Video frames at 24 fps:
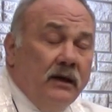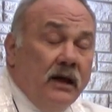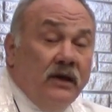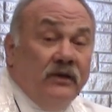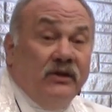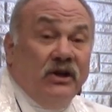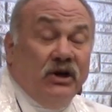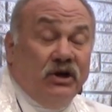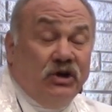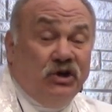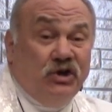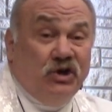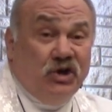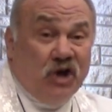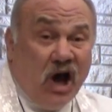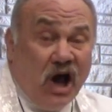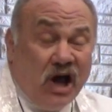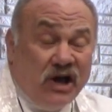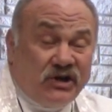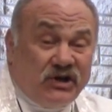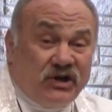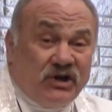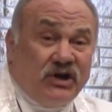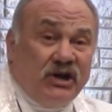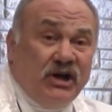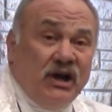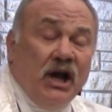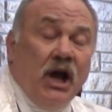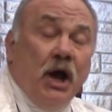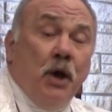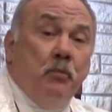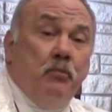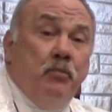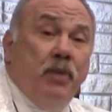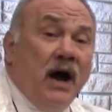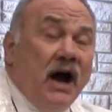The just
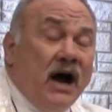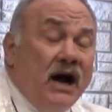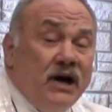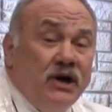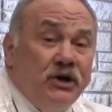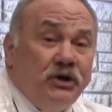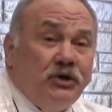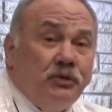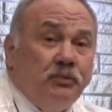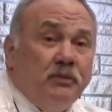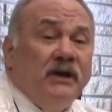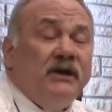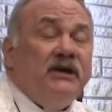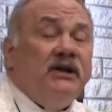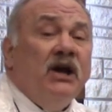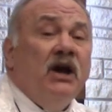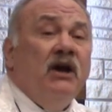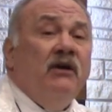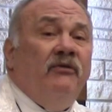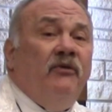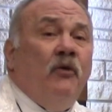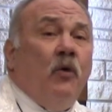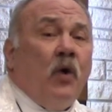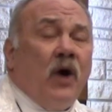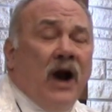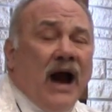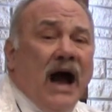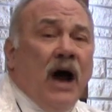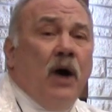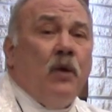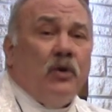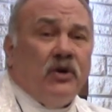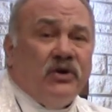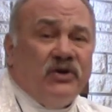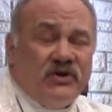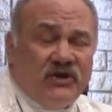punishment for
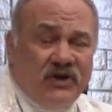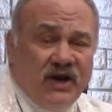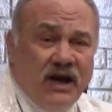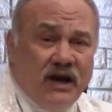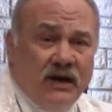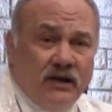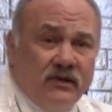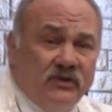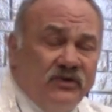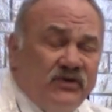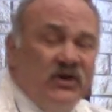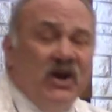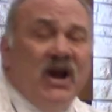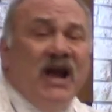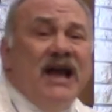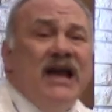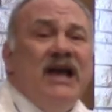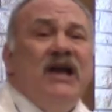our sins